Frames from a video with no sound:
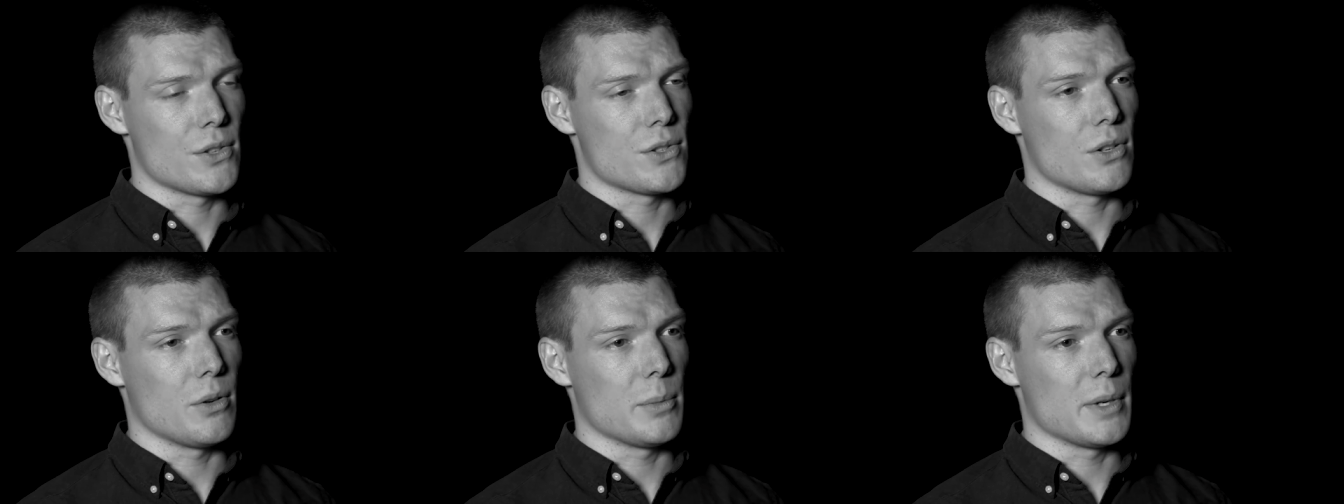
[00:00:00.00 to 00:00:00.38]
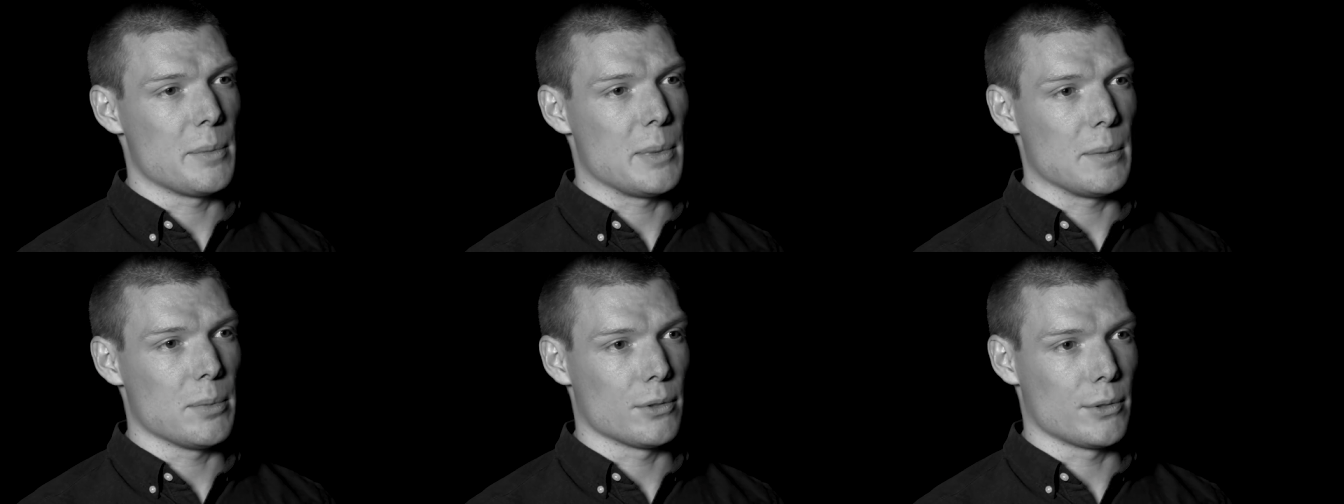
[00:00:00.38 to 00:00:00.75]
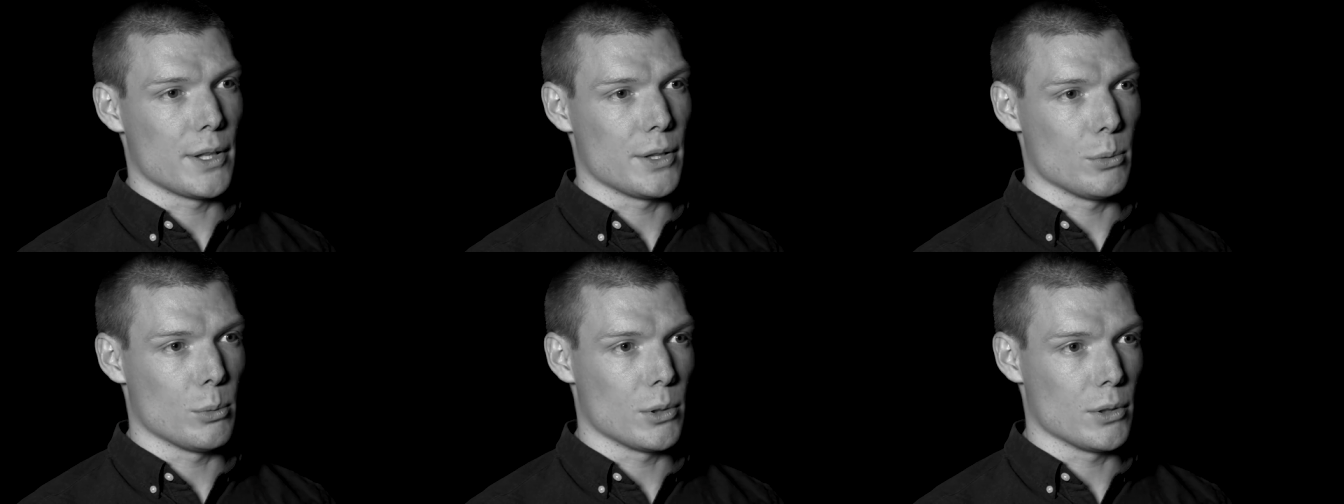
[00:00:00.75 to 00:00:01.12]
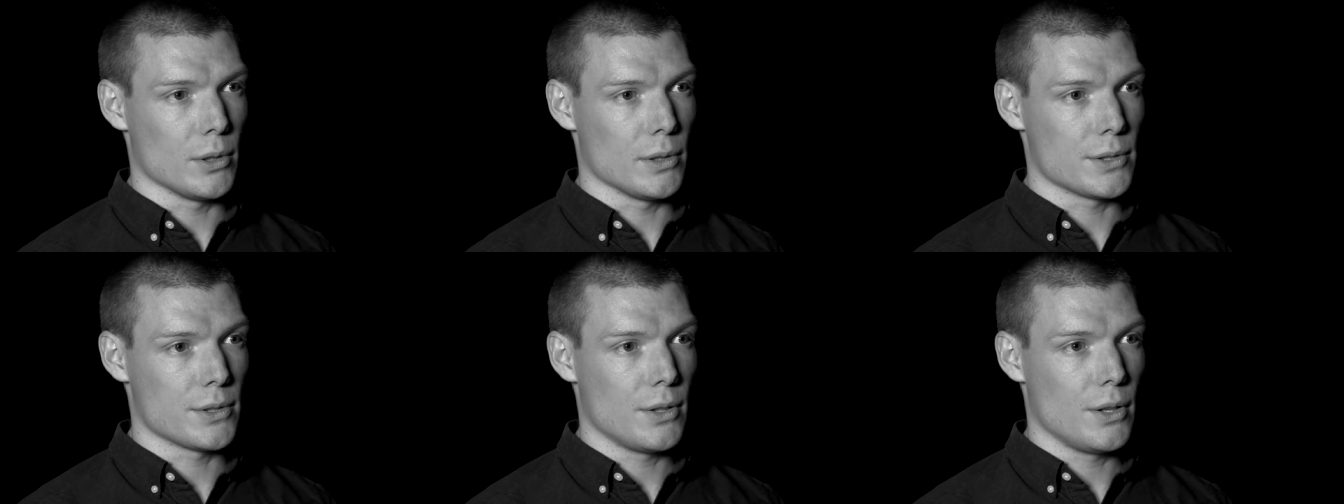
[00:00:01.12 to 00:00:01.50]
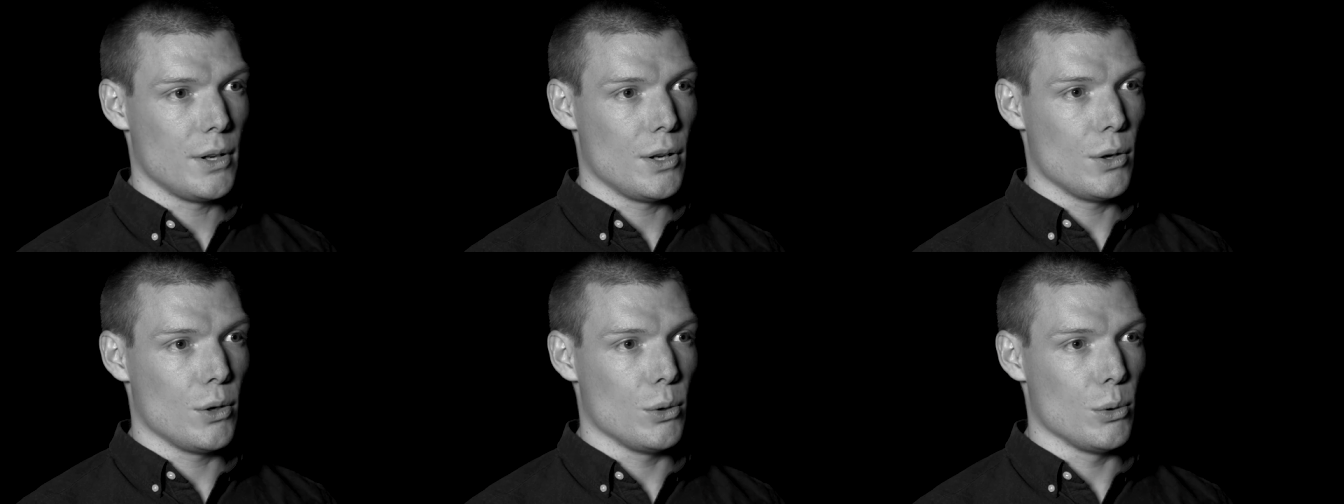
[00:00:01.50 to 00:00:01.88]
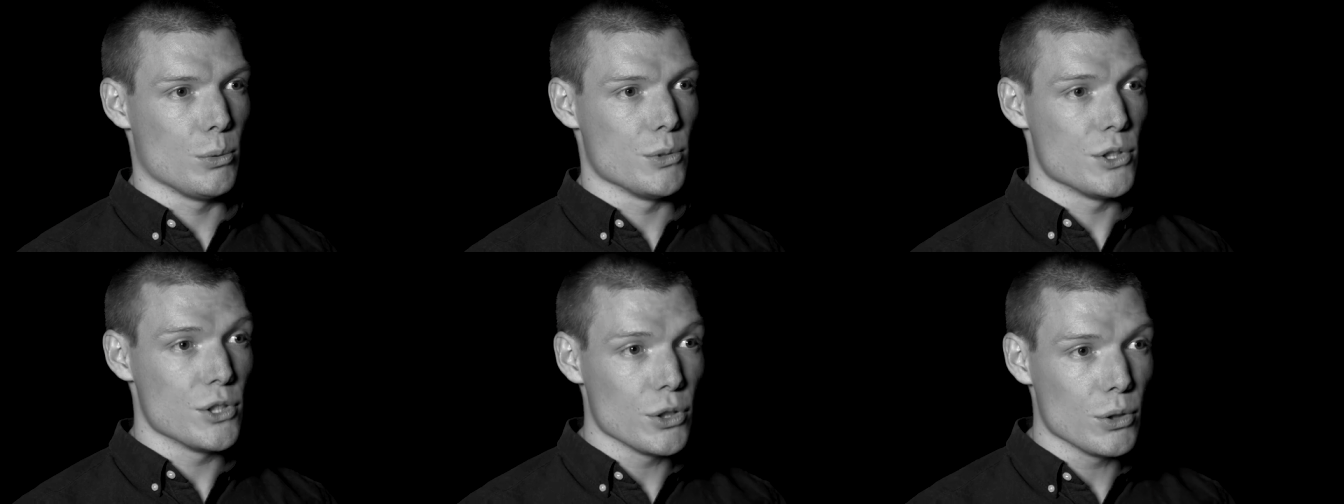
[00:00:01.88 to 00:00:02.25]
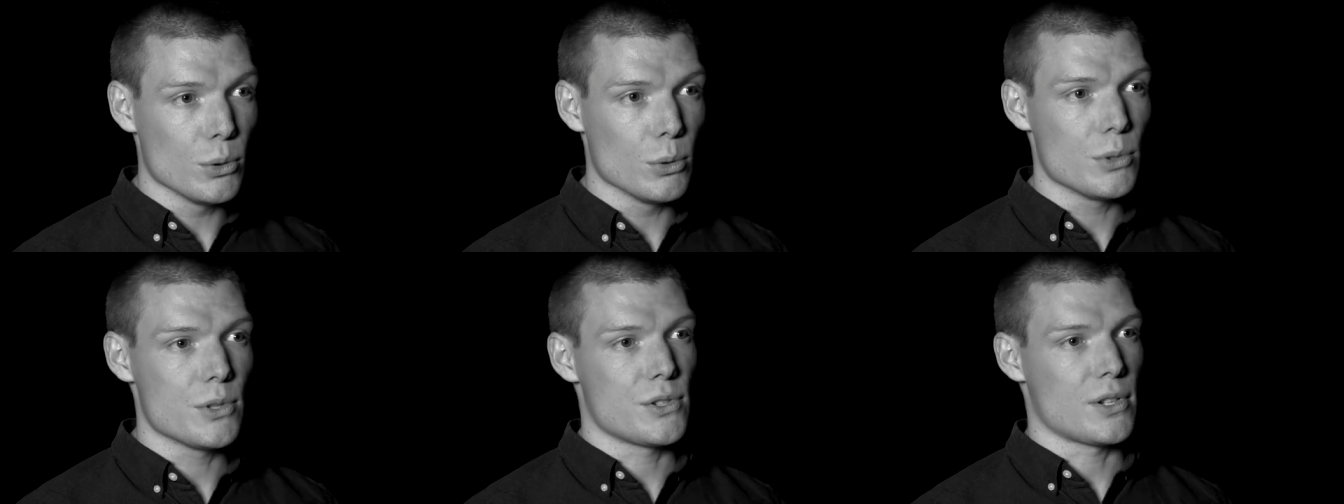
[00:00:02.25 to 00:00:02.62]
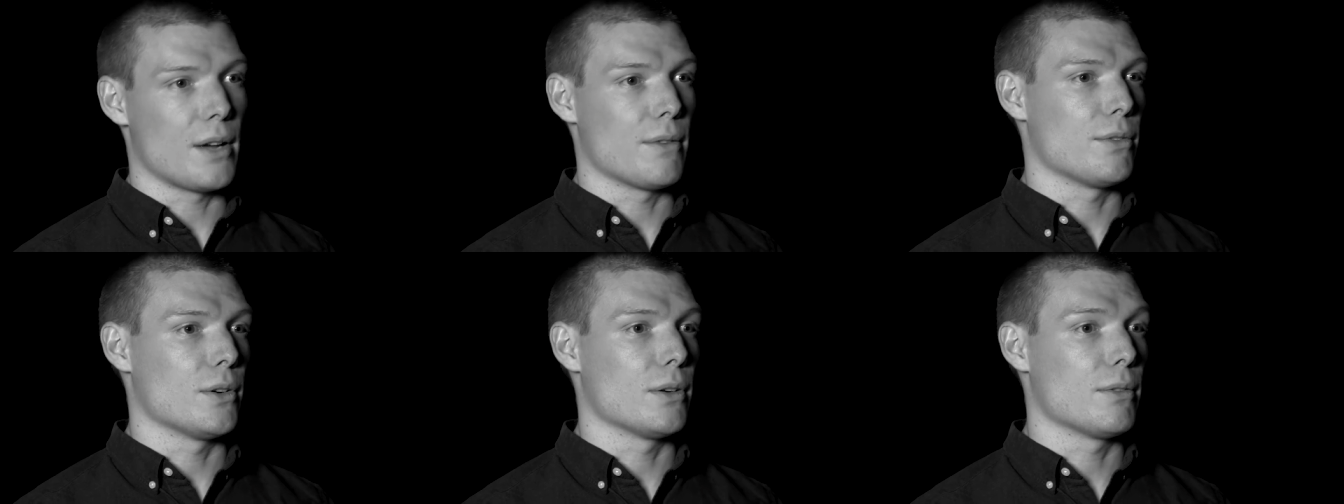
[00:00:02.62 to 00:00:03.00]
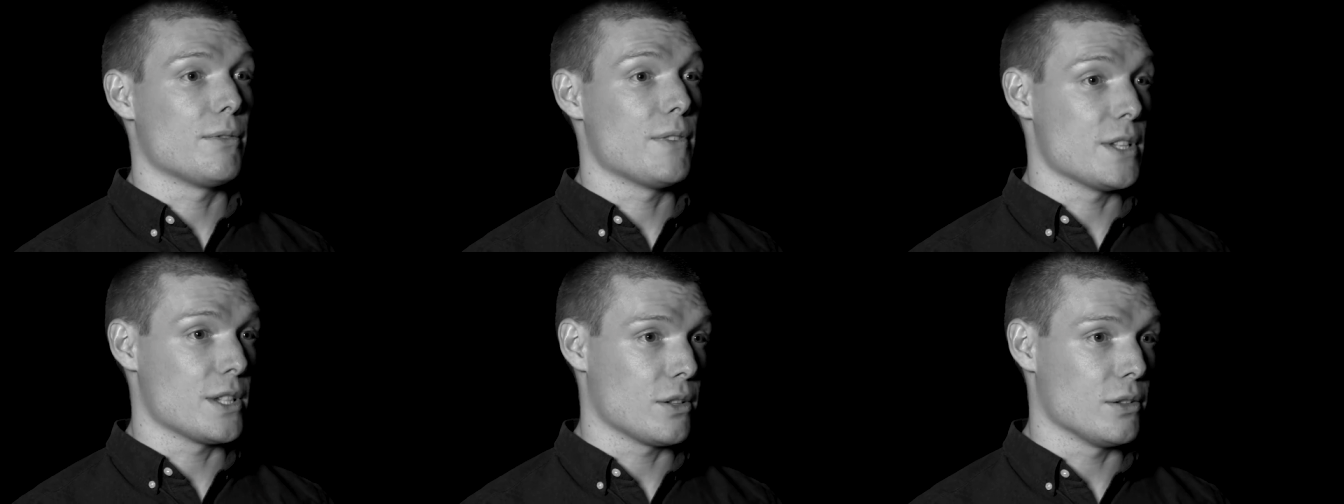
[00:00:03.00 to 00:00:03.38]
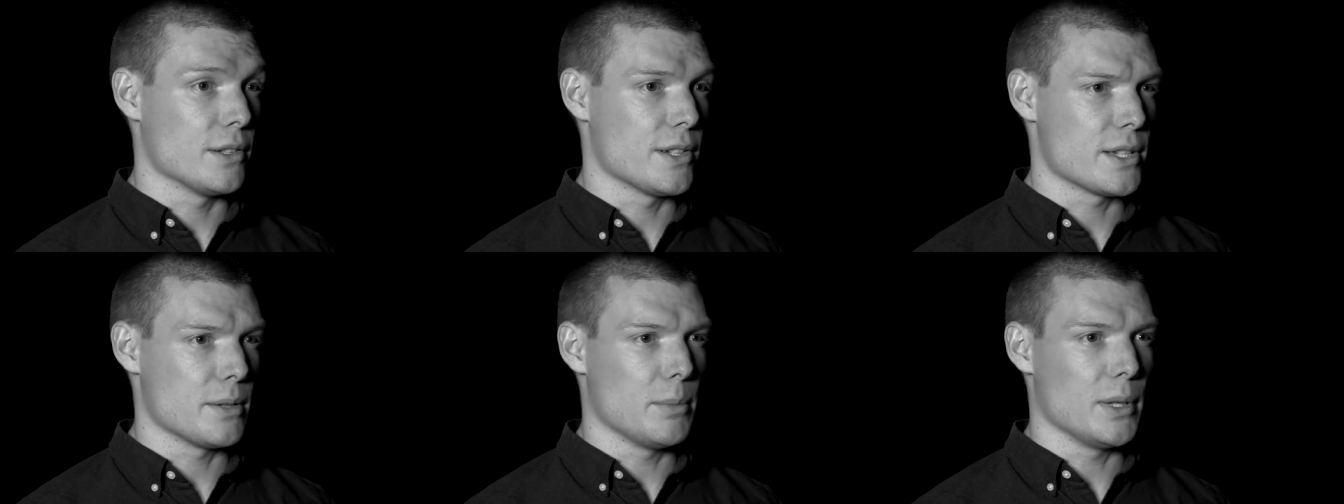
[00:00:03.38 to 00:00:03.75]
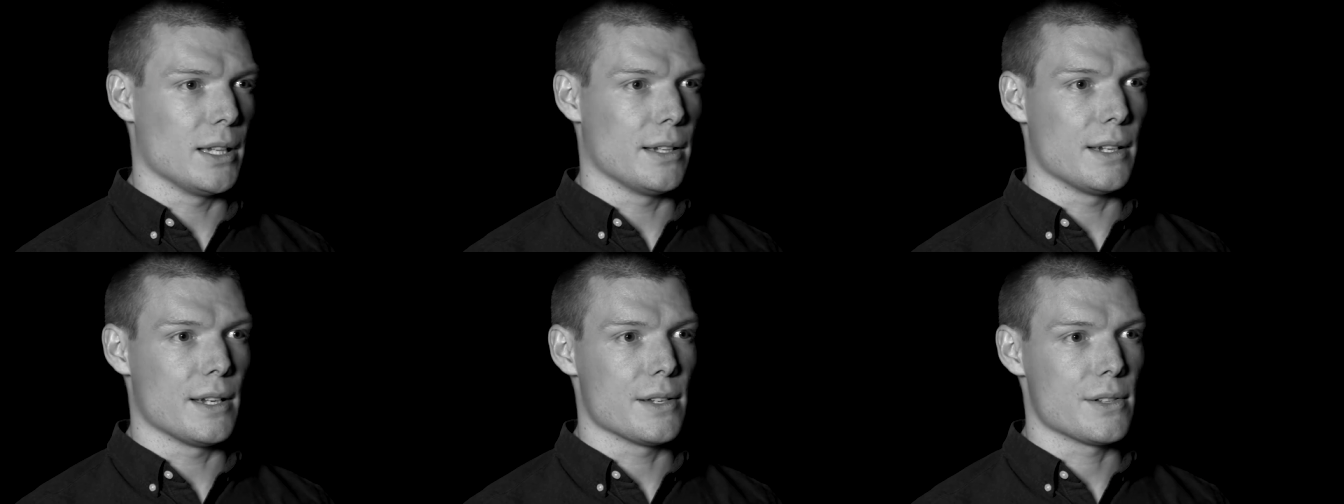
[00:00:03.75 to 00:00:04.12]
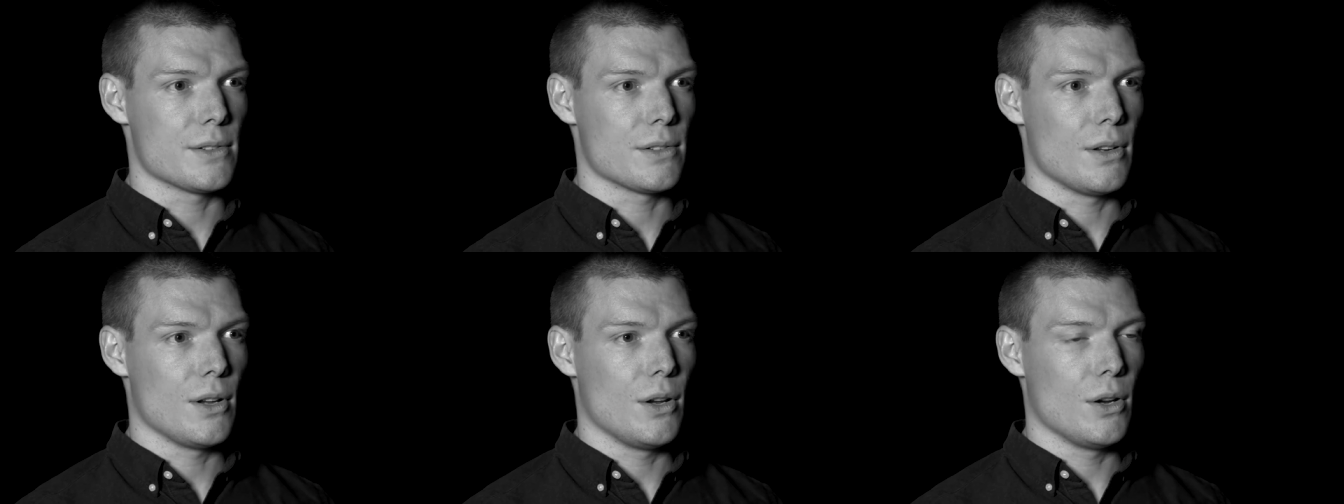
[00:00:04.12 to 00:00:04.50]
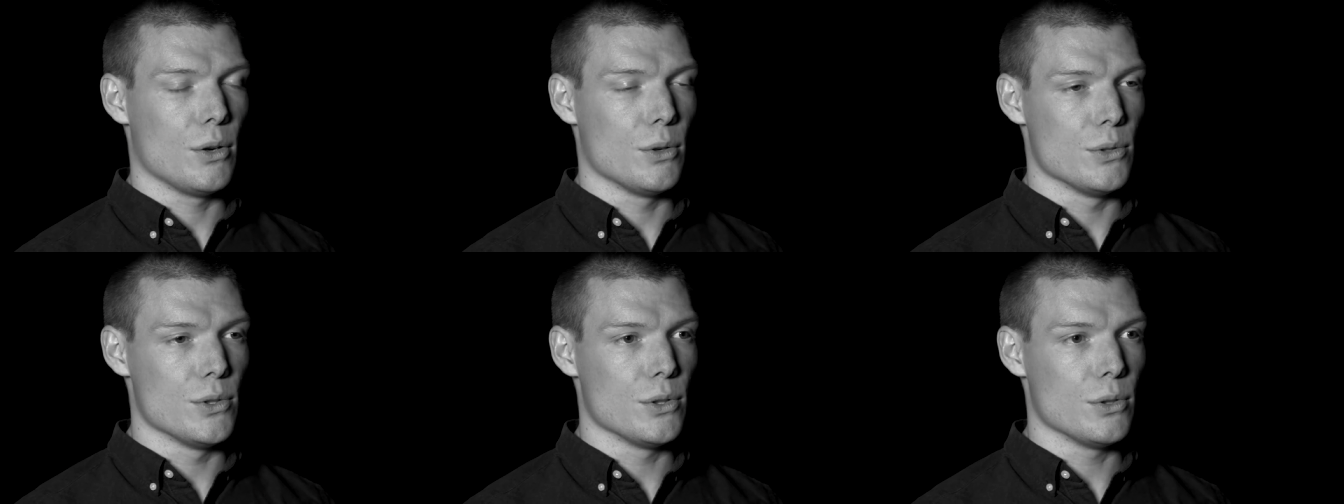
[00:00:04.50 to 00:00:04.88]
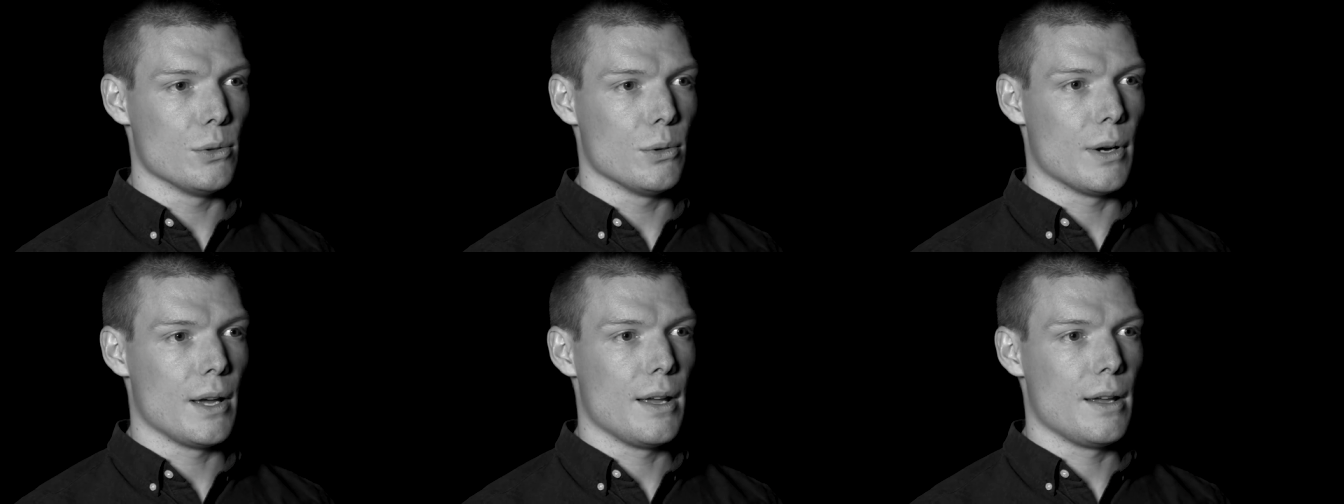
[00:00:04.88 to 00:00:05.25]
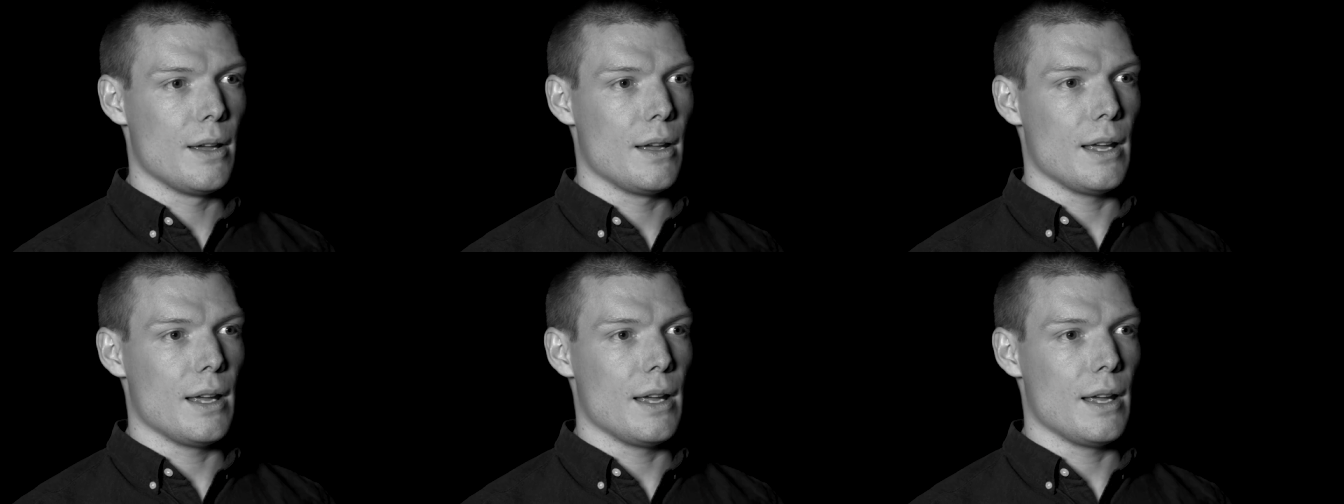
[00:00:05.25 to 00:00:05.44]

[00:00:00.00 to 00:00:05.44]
There are so many people around the world who do suffer physical disabilities, who do